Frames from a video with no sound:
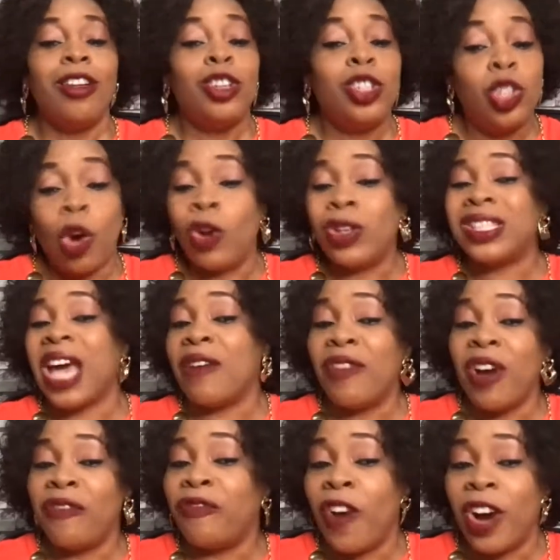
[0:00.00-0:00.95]
don't
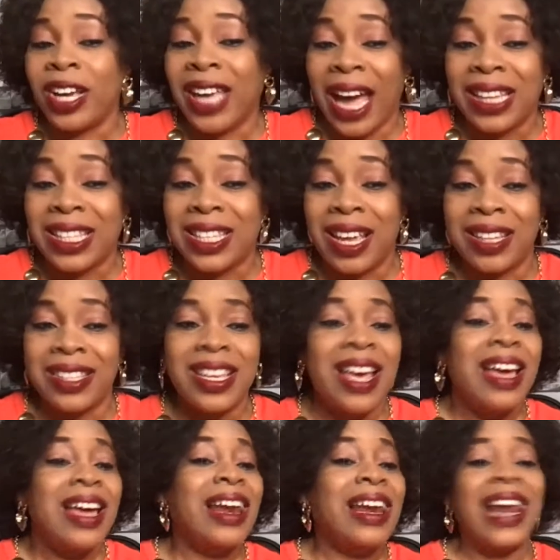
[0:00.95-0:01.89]
ever forget it.
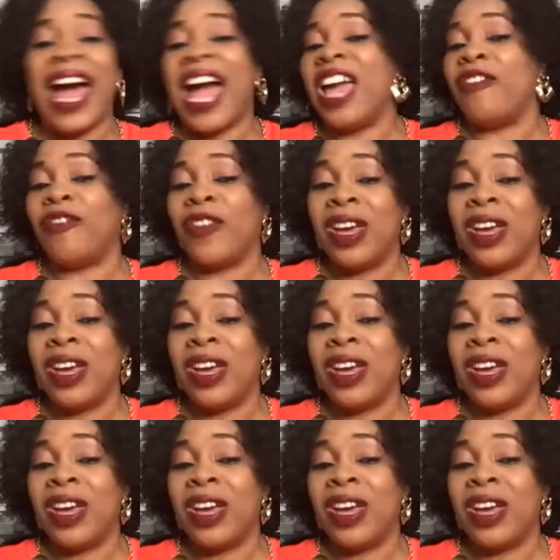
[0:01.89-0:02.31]
Life